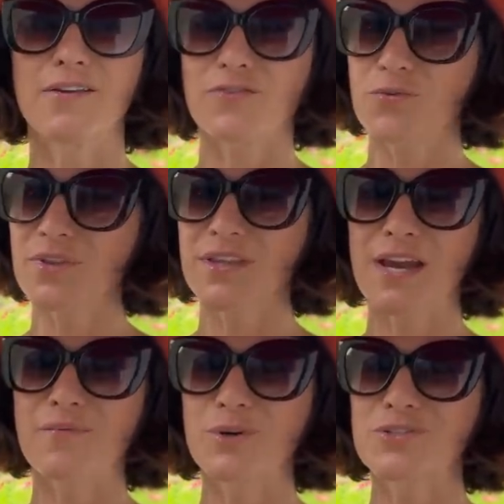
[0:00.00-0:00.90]
If you're the
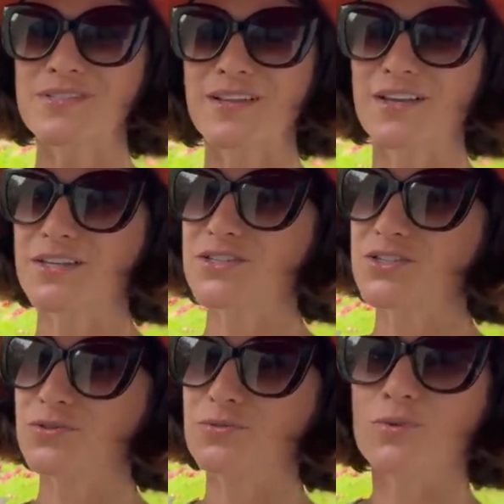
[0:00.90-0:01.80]
kind of person that likes
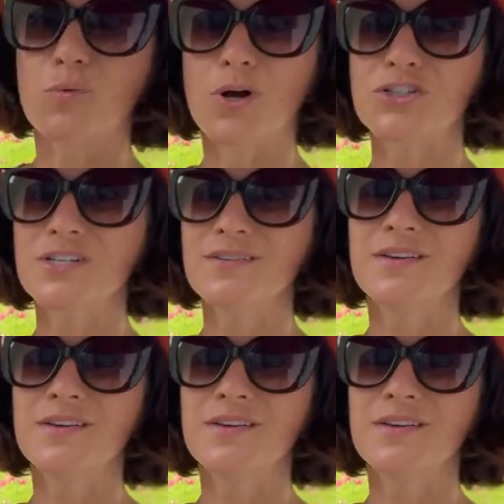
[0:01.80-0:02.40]
to watch it